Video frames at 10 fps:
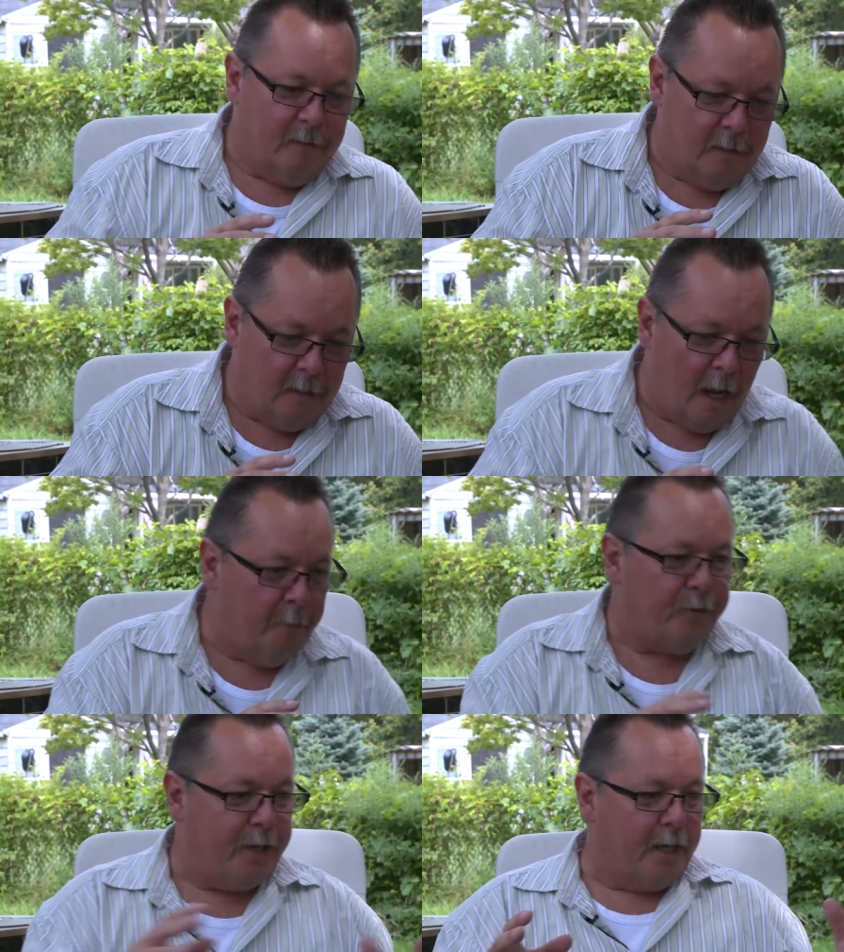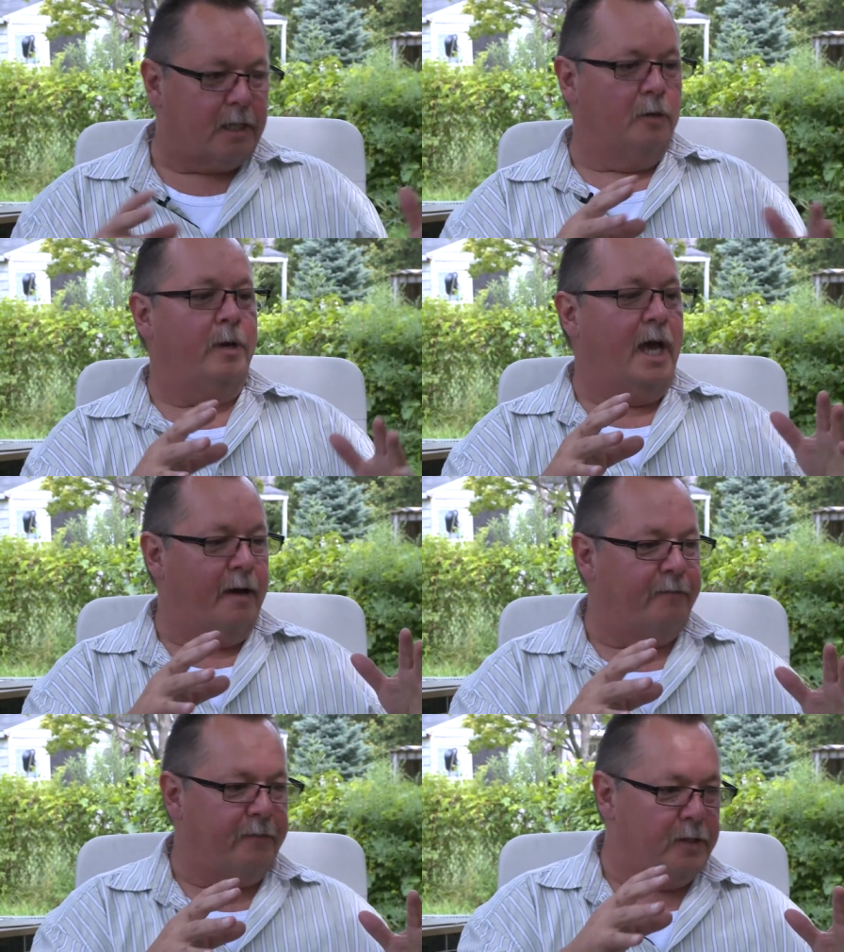uh, hypothetically, we
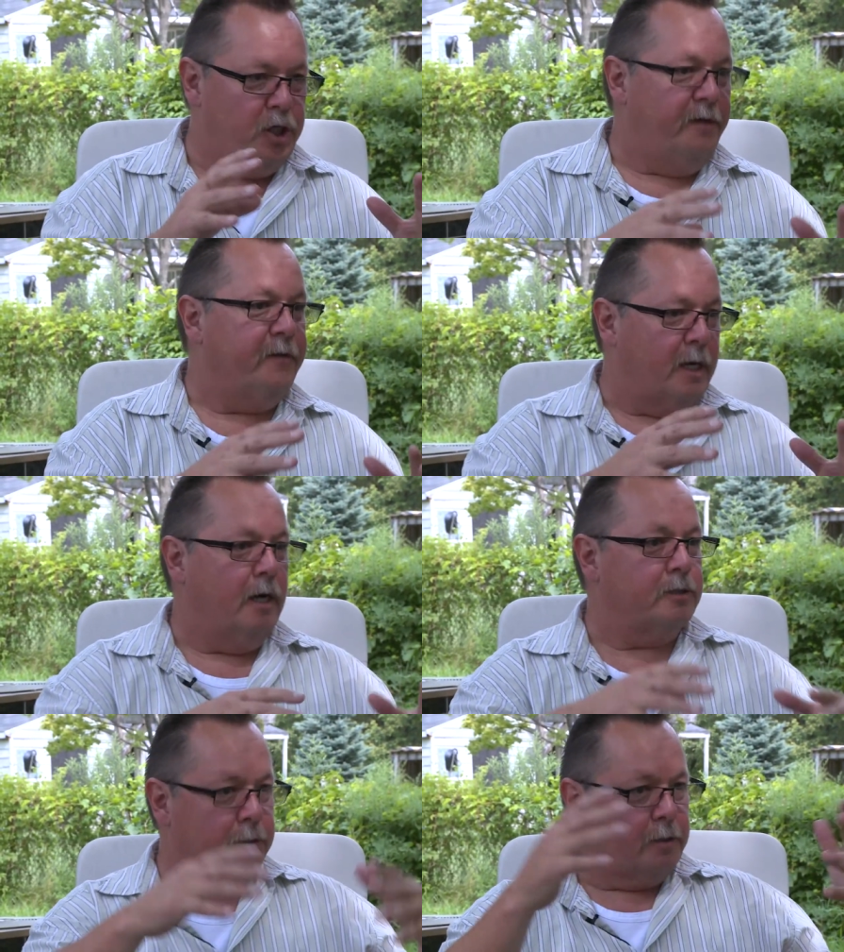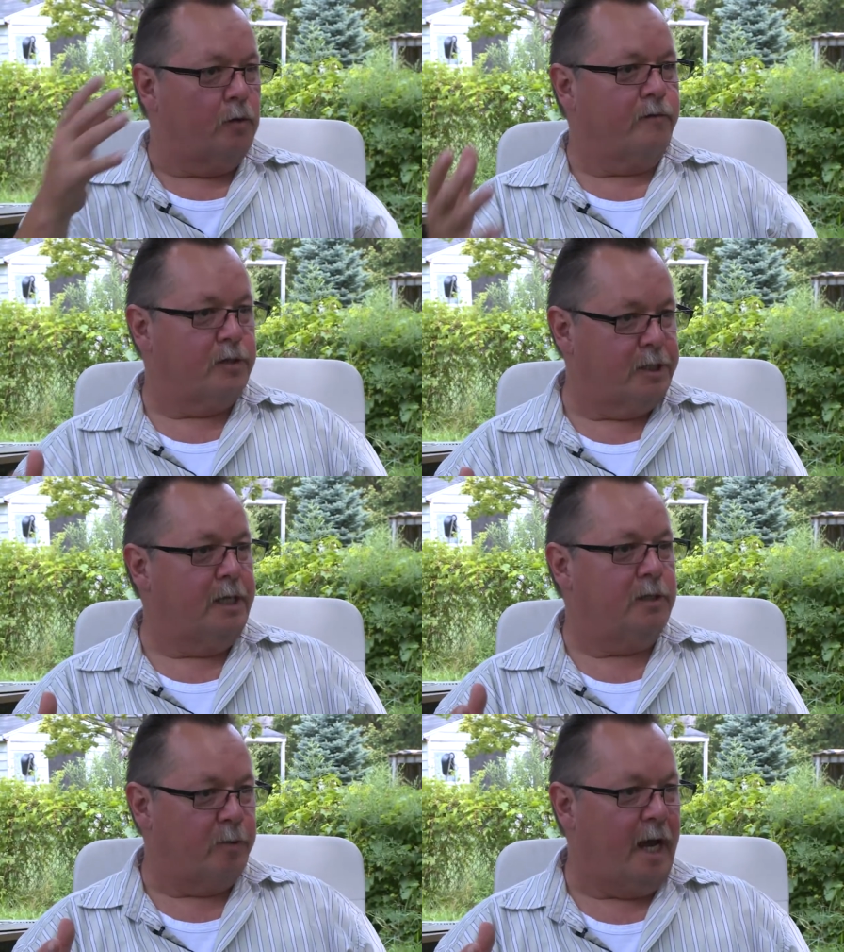have a chief in council that
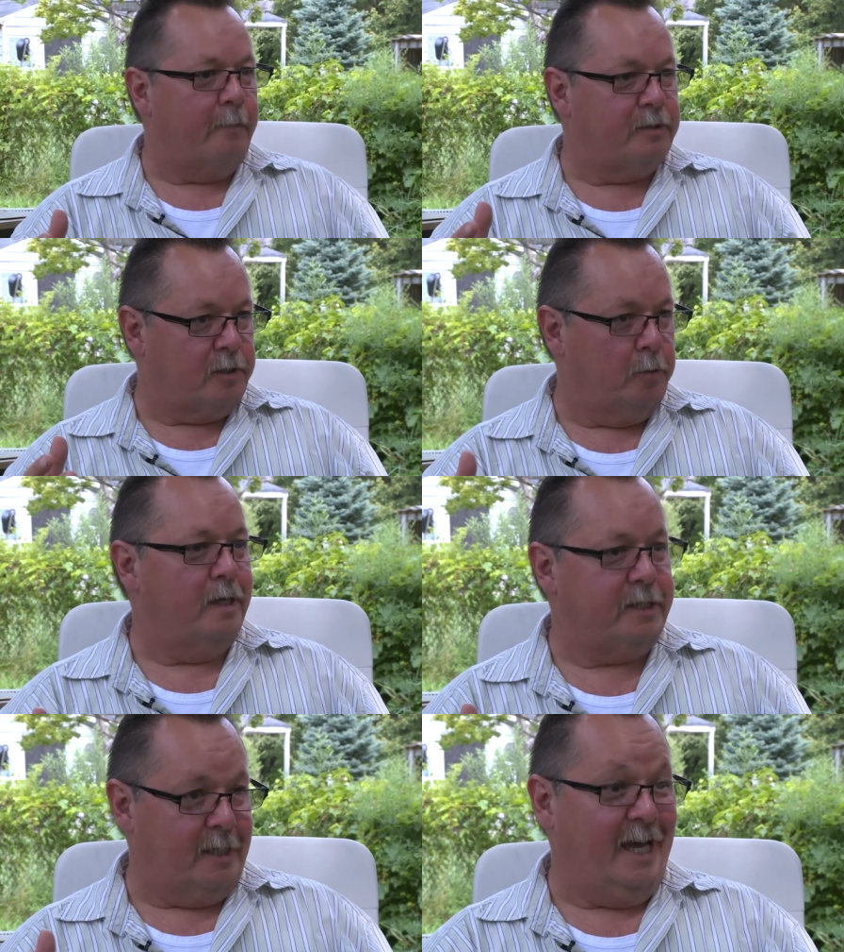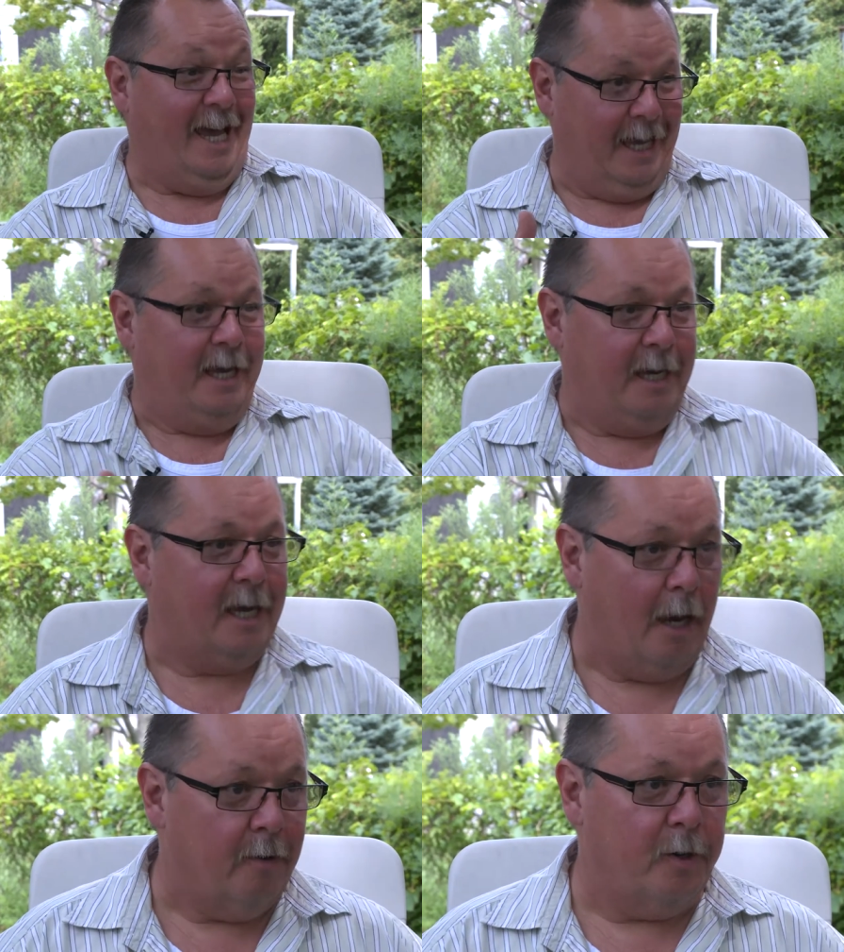oversees what happens to us and they
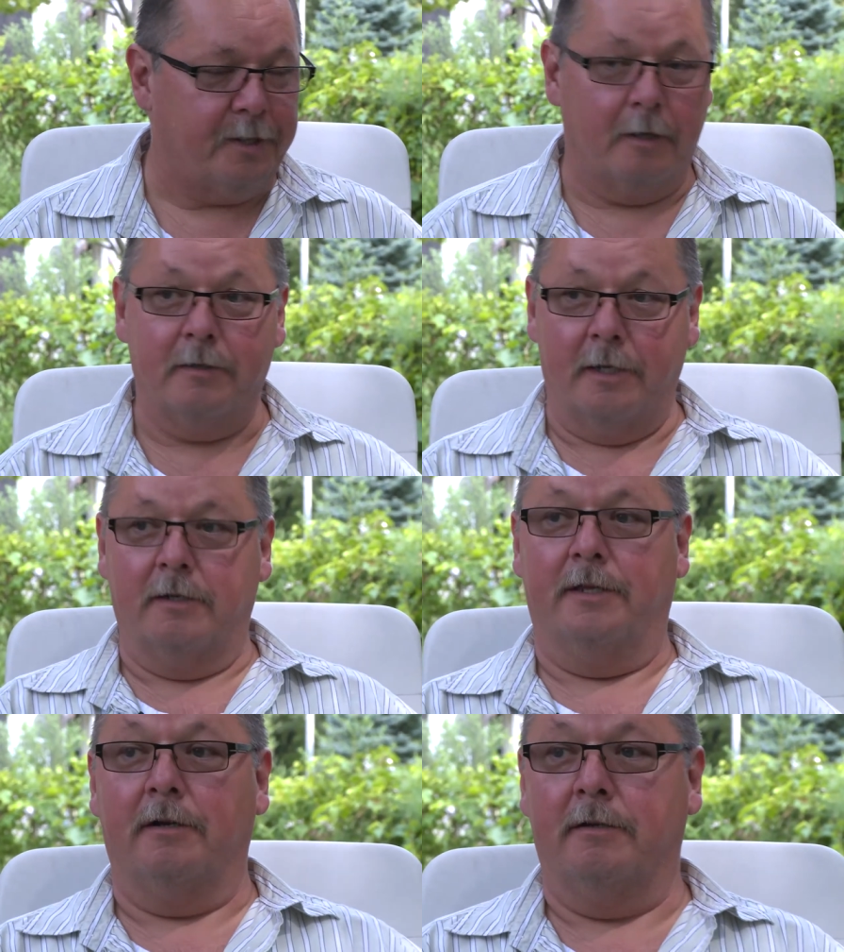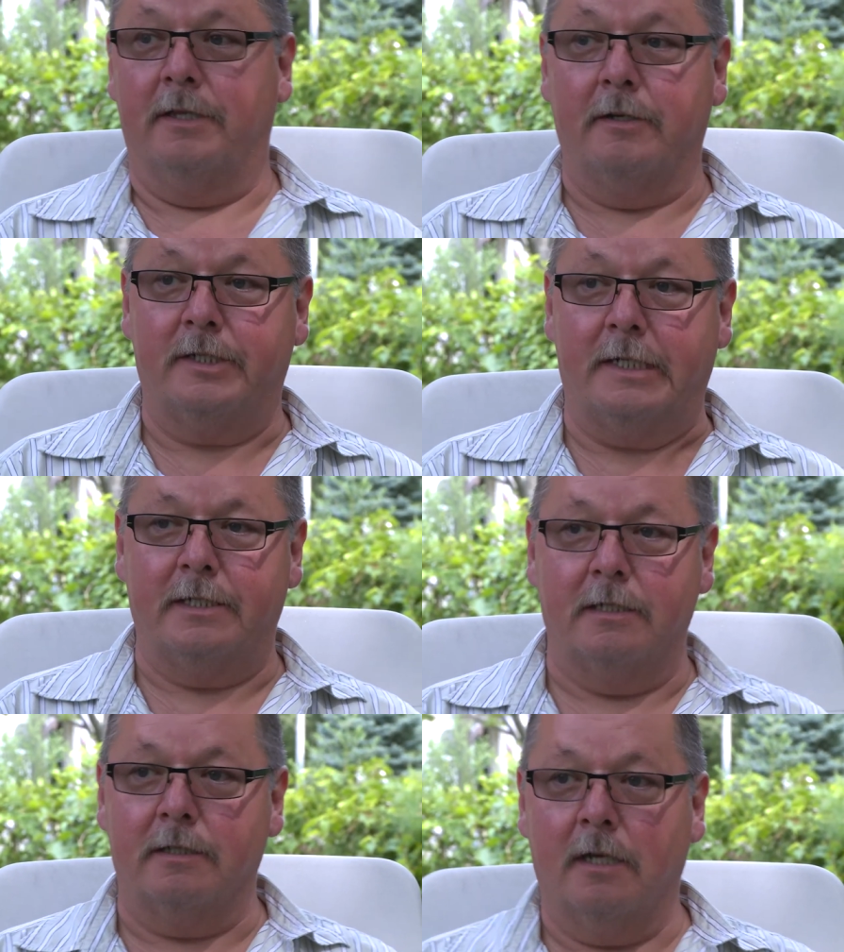care about their, their, their, their
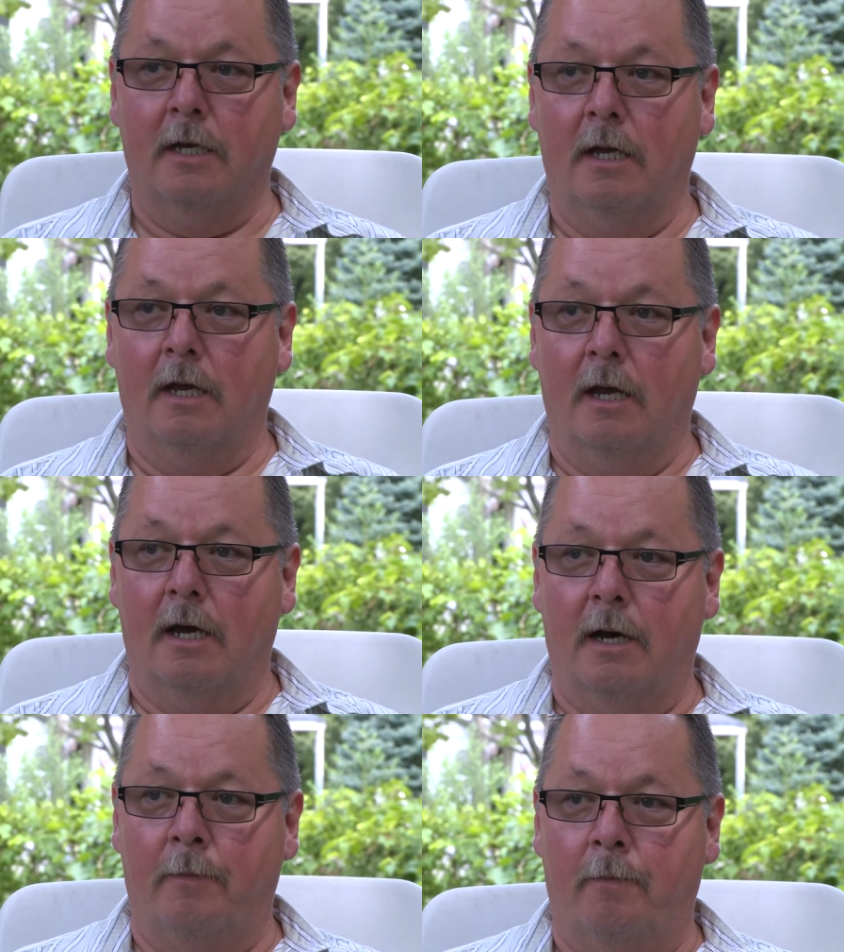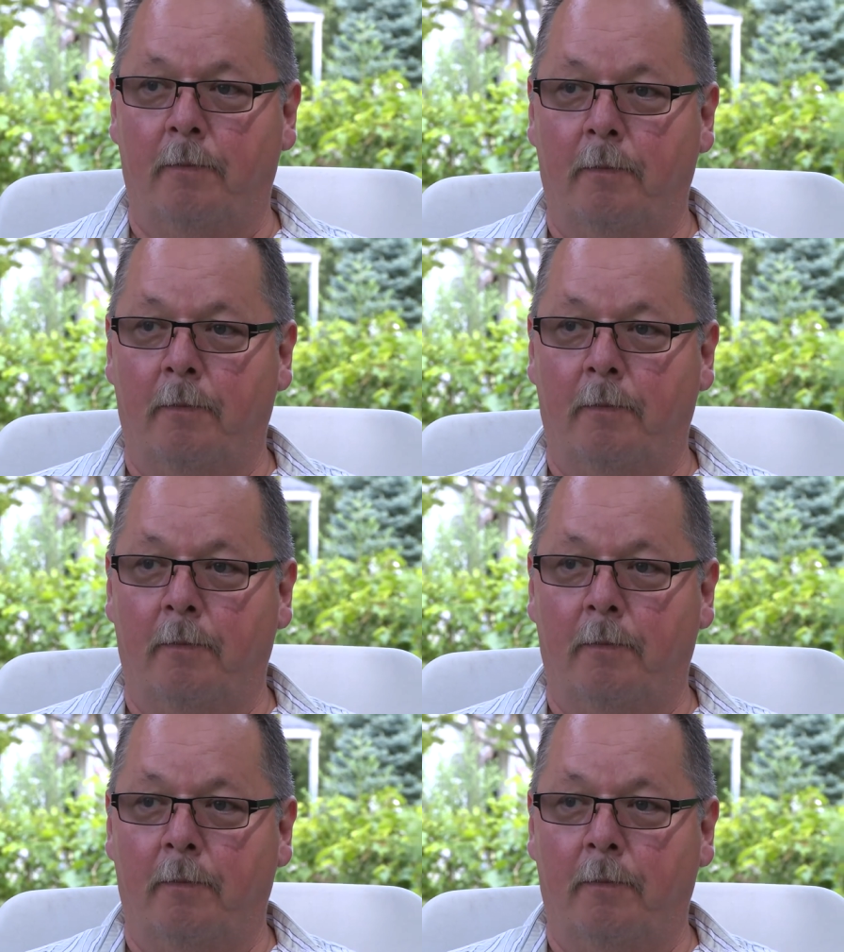citizens. Um,